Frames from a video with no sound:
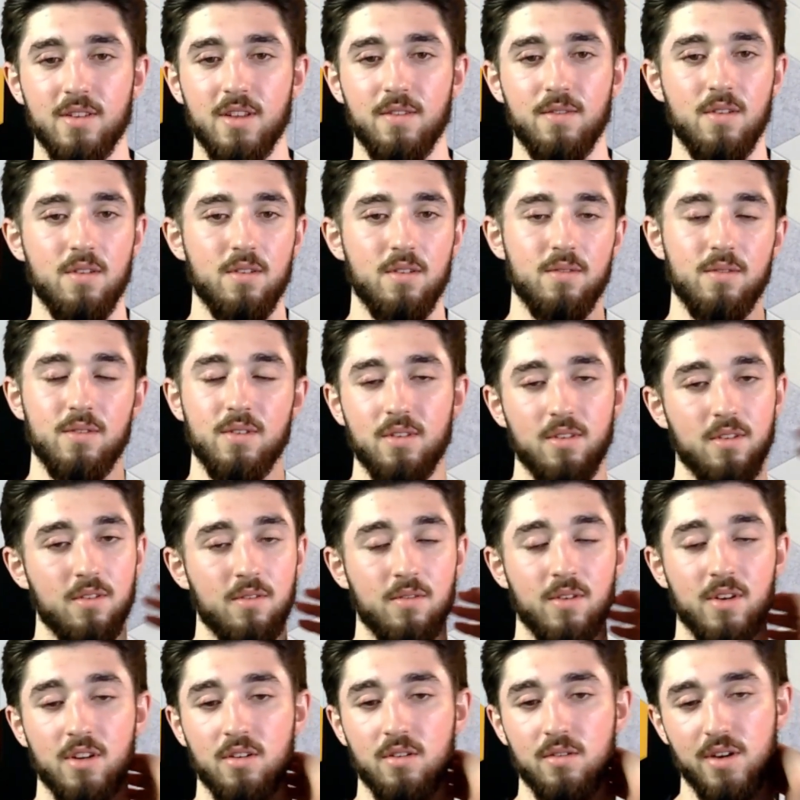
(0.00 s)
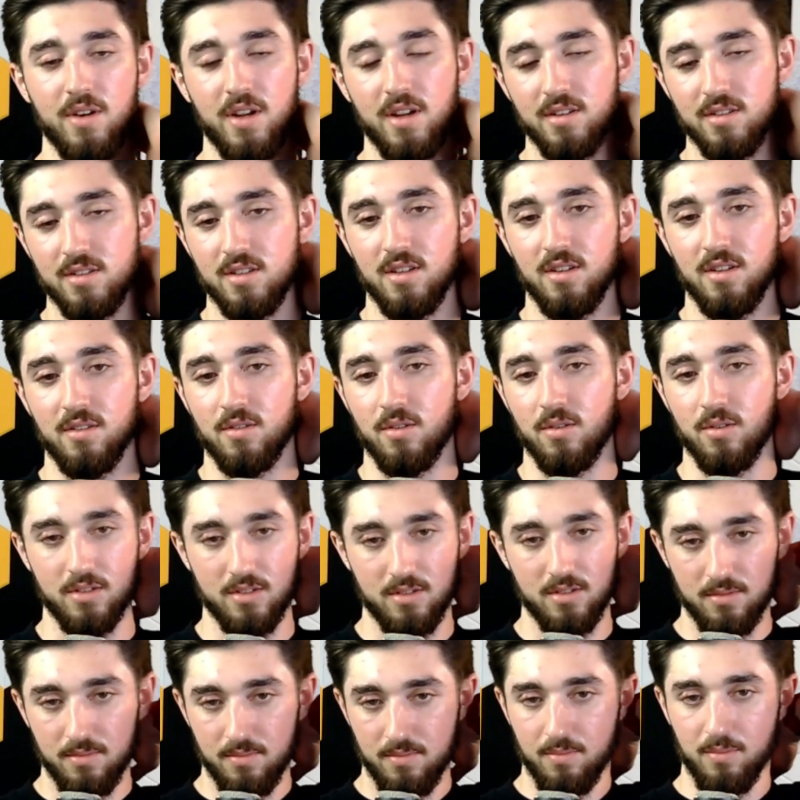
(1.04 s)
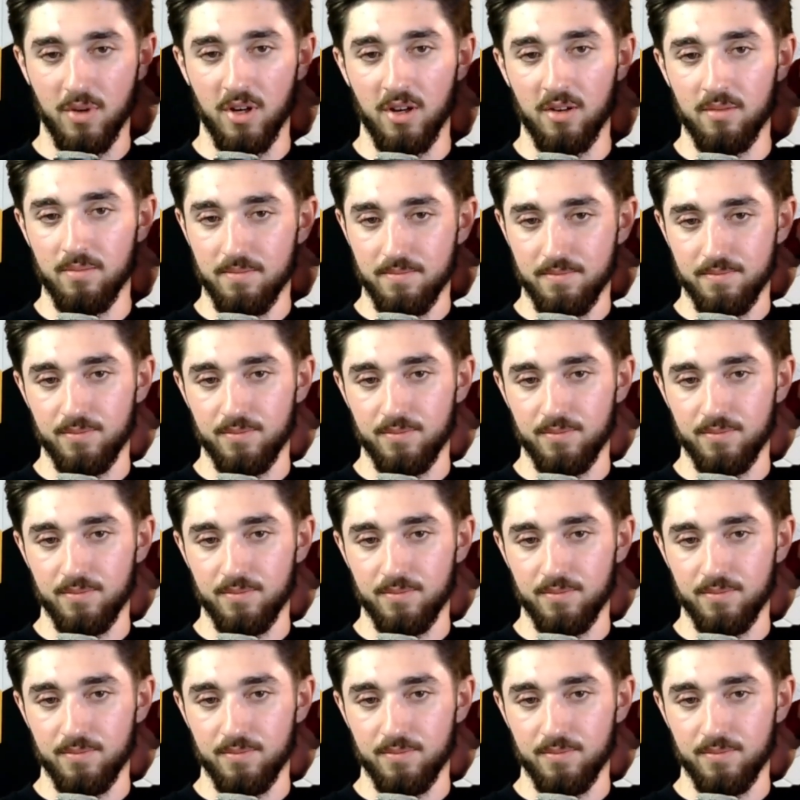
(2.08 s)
If you're running your own agency, of course, but